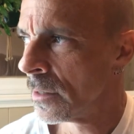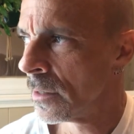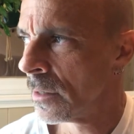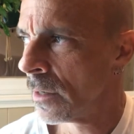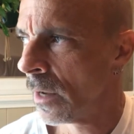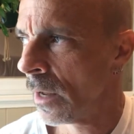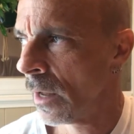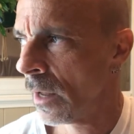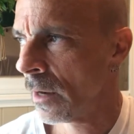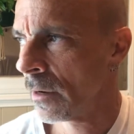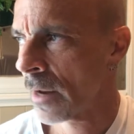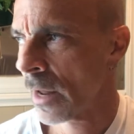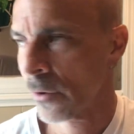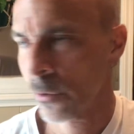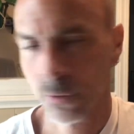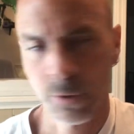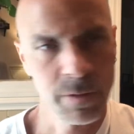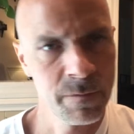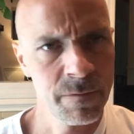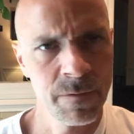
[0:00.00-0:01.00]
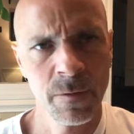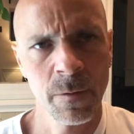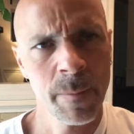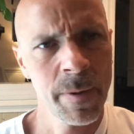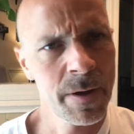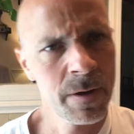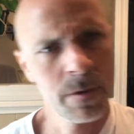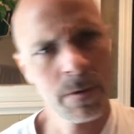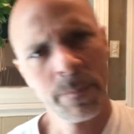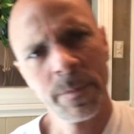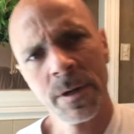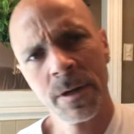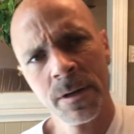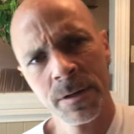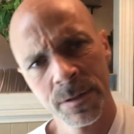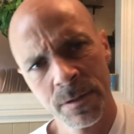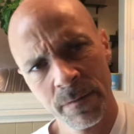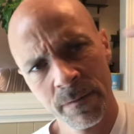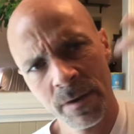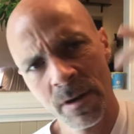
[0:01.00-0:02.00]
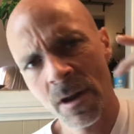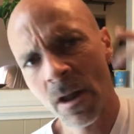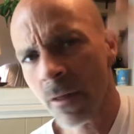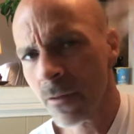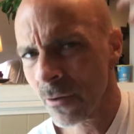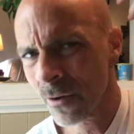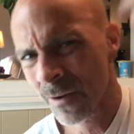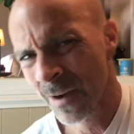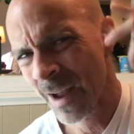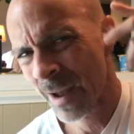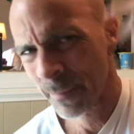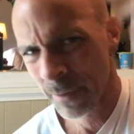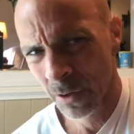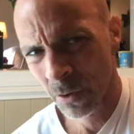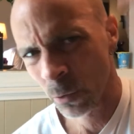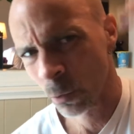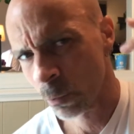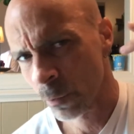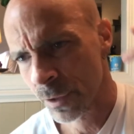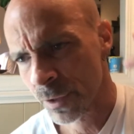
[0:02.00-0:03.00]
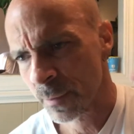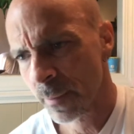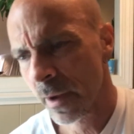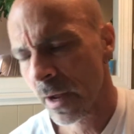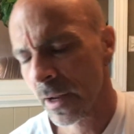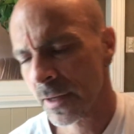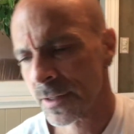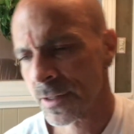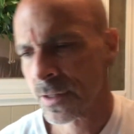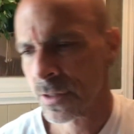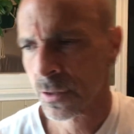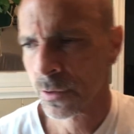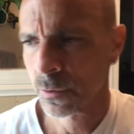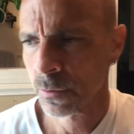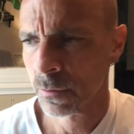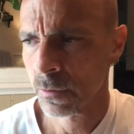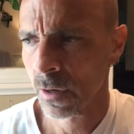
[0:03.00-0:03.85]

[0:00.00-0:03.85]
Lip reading: not only feel better because of another chemical response to